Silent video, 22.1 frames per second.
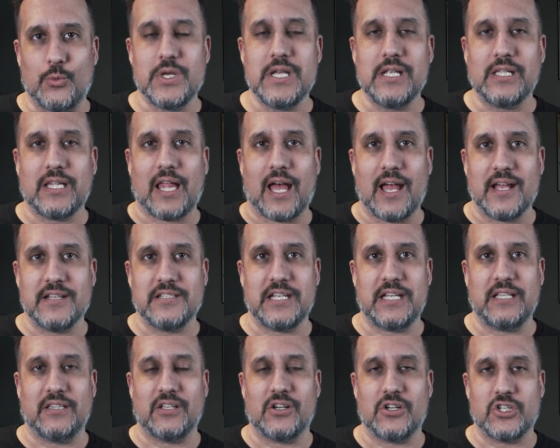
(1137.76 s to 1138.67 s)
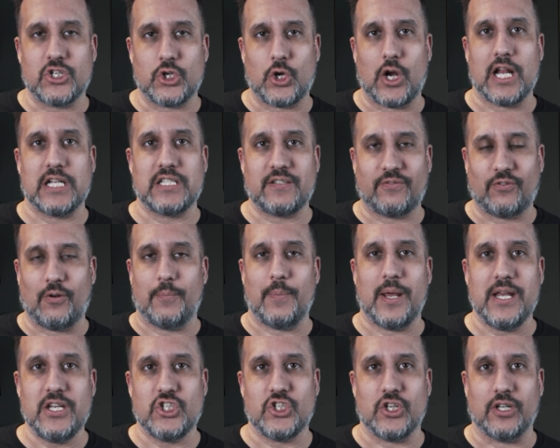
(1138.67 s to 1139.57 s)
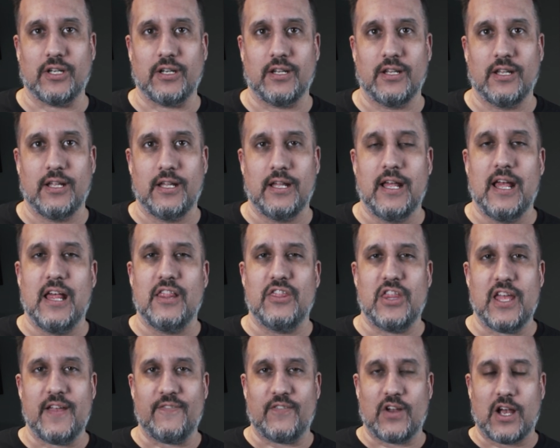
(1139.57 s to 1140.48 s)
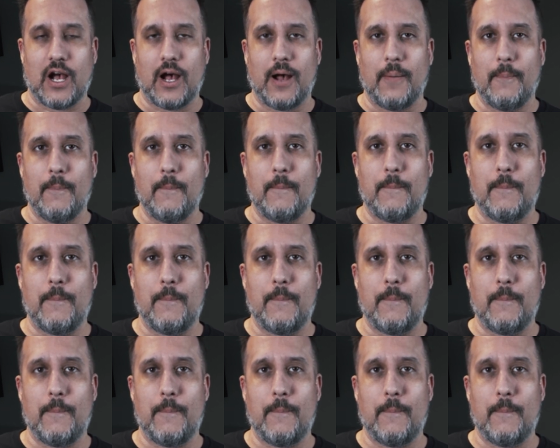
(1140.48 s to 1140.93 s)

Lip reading: realizing their transformation. They've come